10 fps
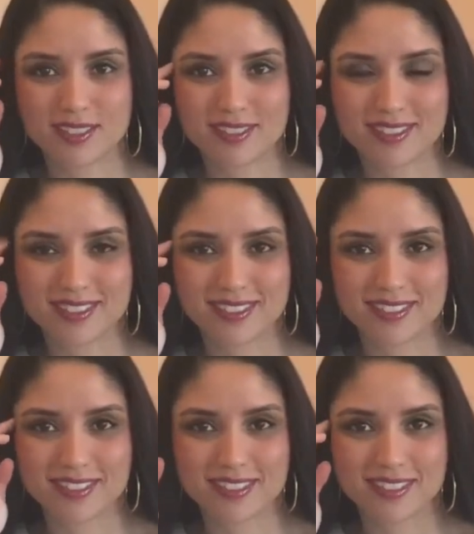
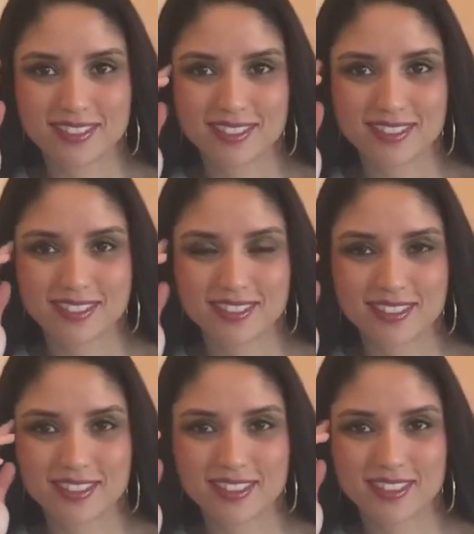
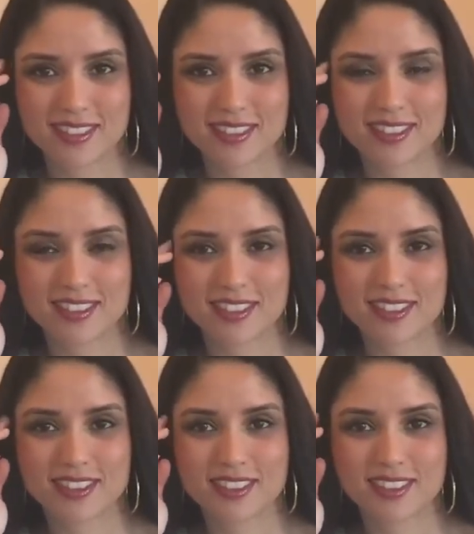
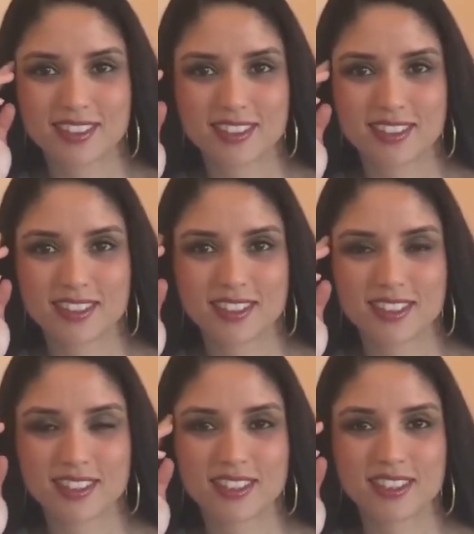
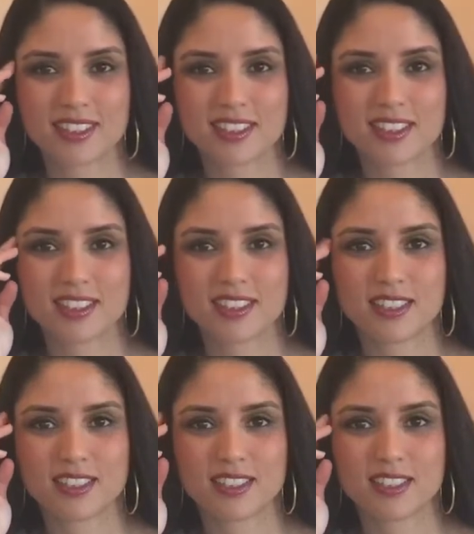
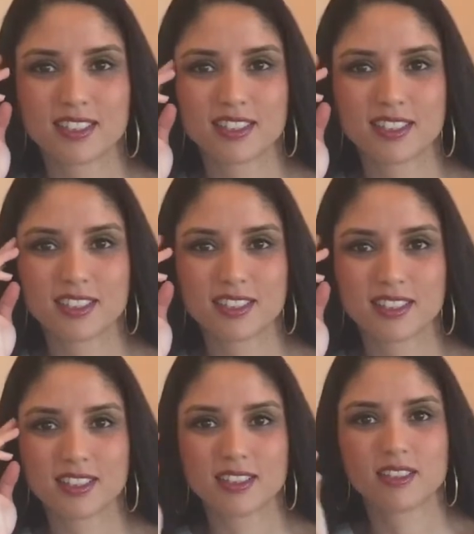(silence)